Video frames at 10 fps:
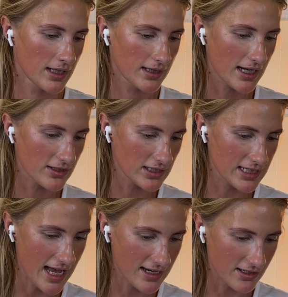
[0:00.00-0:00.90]
There's a
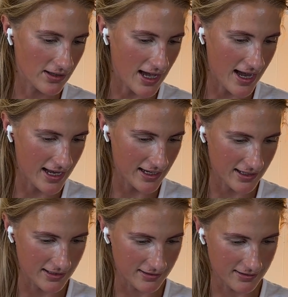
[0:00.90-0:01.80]

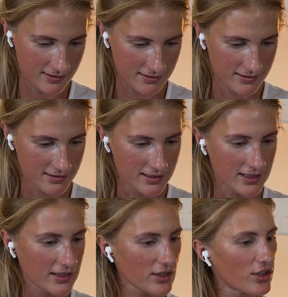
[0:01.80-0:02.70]
dandelion!
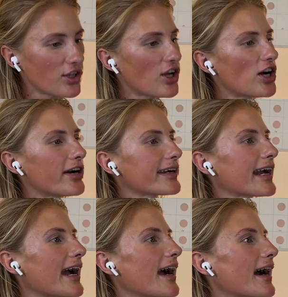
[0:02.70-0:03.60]
Look
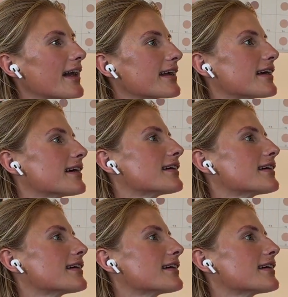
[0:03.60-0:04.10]
at it!